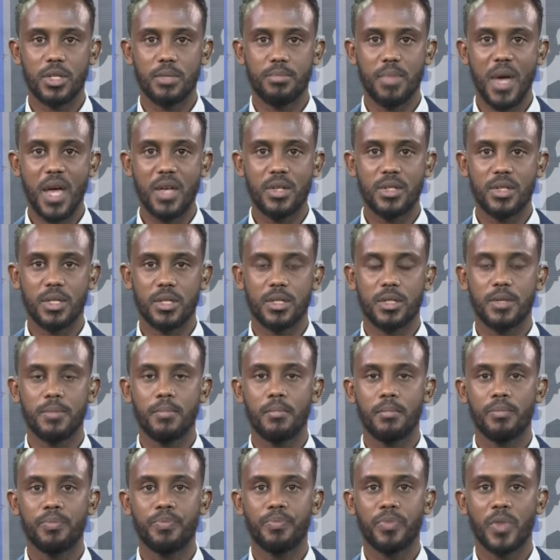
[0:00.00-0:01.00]
bases.
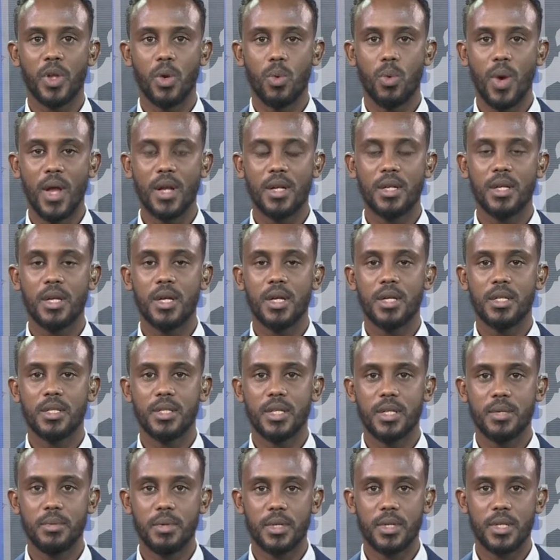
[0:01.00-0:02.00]
Well,
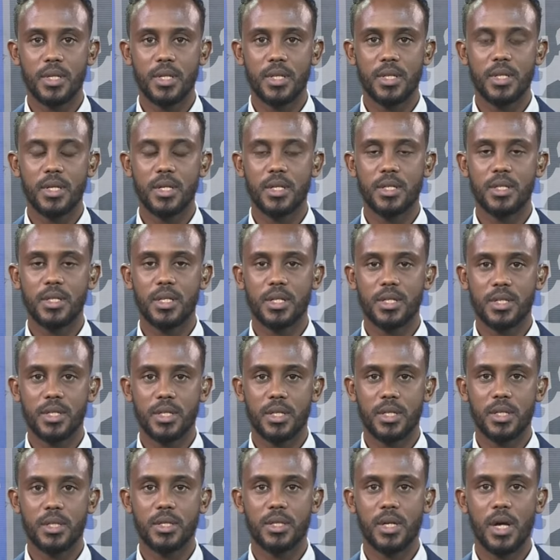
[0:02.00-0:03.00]
the, the, the,
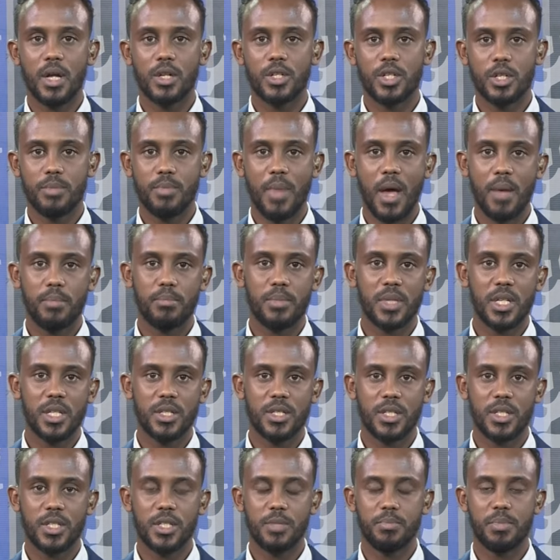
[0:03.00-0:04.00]
the, the Al-Shabaab
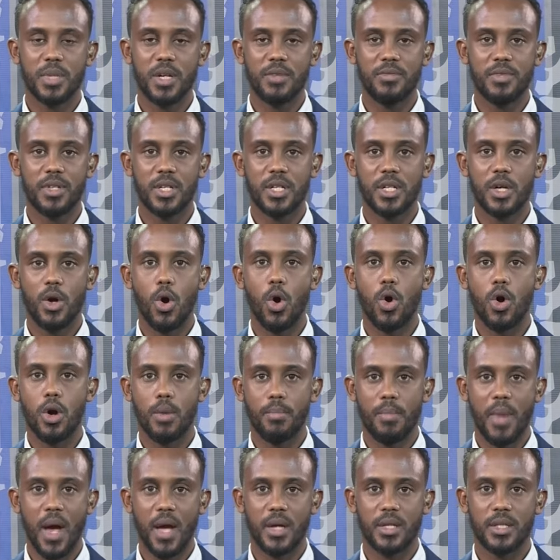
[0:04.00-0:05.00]
militants briefly
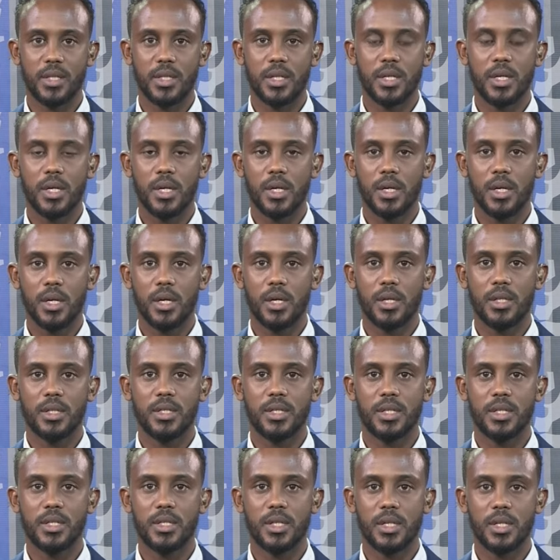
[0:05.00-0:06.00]
occupied uh,
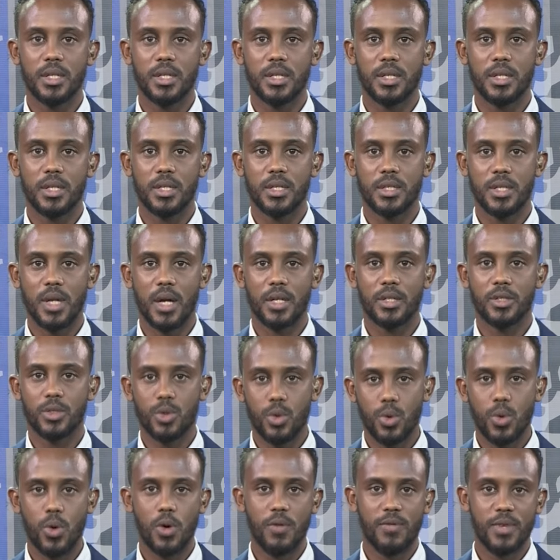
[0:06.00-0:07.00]
the, the, the, and
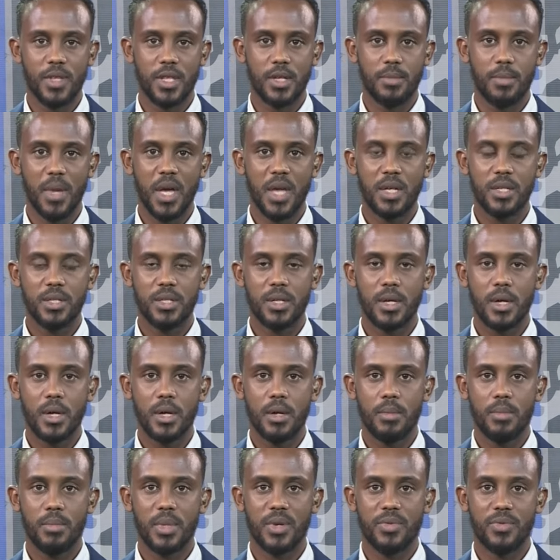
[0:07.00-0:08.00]
took over the base
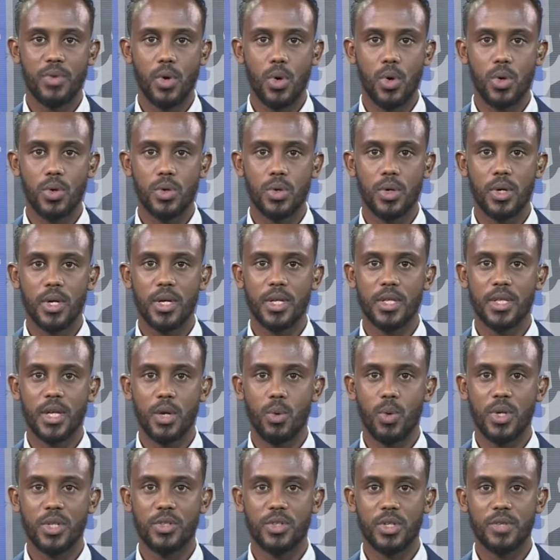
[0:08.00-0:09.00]
before uh, they
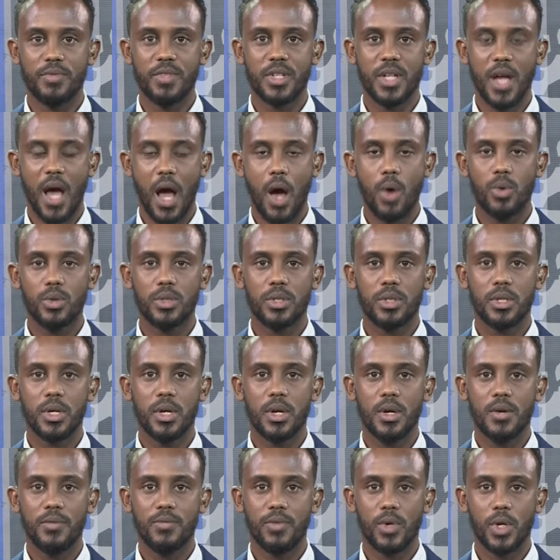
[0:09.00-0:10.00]
were driven out
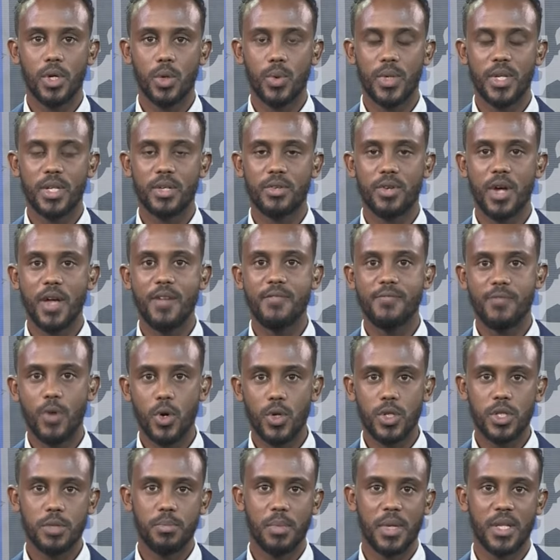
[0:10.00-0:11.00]
following
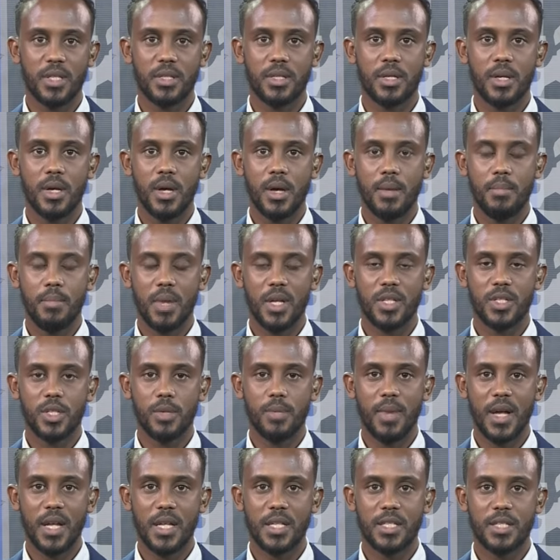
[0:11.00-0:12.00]
reinforcement by
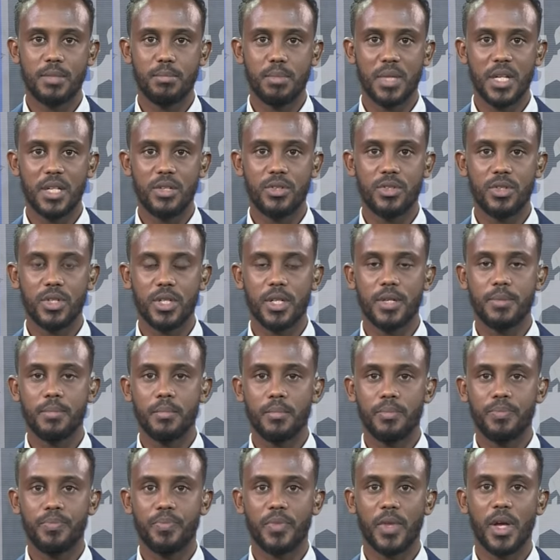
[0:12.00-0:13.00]
Somalia's military,
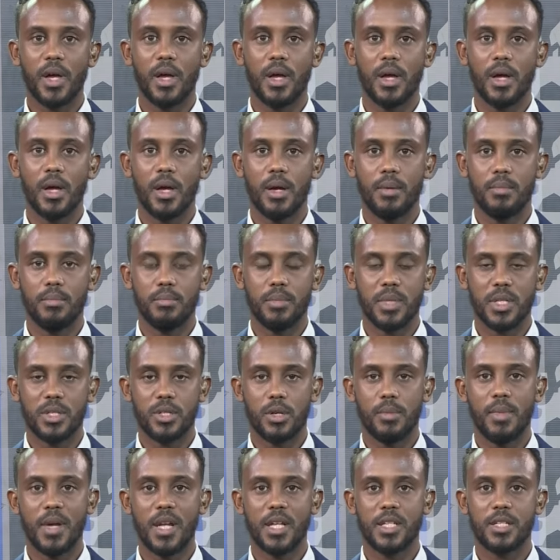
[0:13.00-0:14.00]
uh,
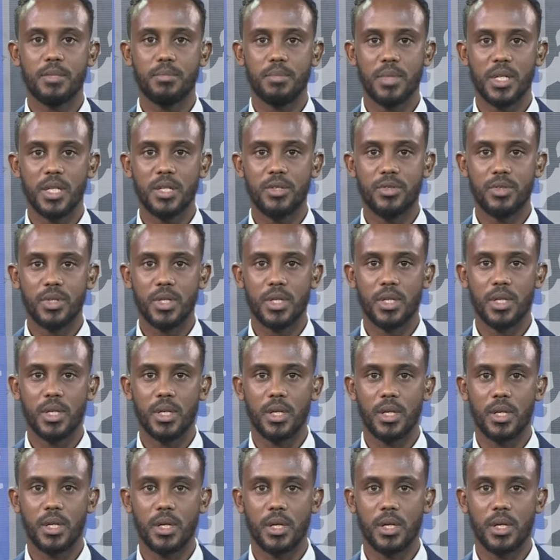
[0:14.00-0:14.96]
Somalia's military, uh,